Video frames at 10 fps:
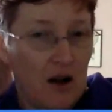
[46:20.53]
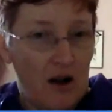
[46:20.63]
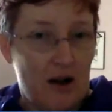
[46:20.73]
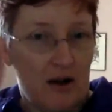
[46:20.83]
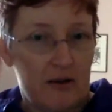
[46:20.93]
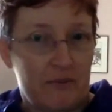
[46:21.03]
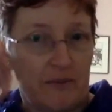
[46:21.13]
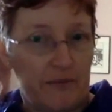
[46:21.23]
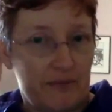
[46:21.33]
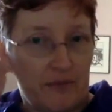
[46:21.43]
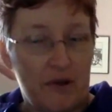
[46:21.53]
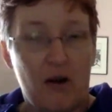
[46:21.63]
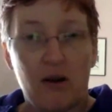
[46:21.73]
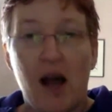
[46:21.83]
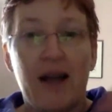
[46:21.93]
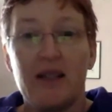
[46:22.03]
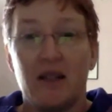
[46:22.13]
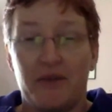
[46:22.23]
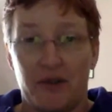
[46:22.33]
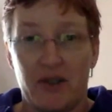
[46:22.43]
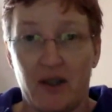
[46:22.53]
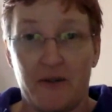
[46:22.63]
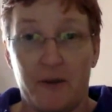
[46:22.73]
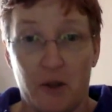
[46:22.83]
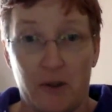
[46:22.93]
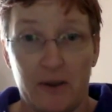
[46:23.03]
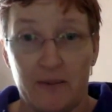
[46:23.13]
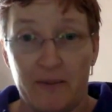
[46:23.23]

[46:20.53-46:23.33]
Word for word: um, all kinds of different stuff to it.